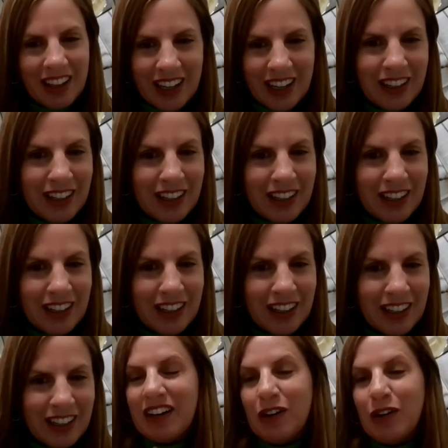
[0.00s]
in the yeah.
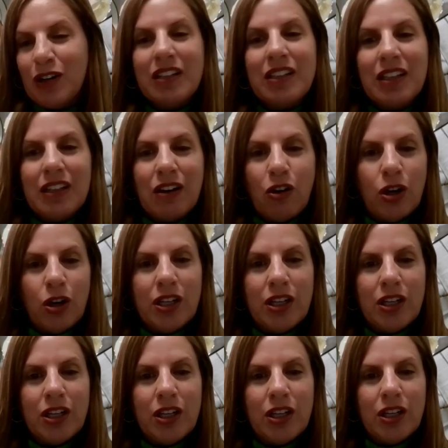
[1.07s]
entire year in the
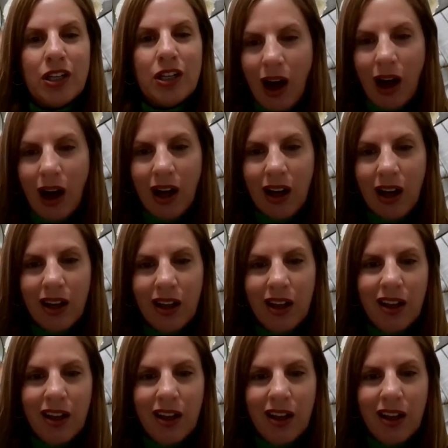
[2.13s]
in Simchat Torah.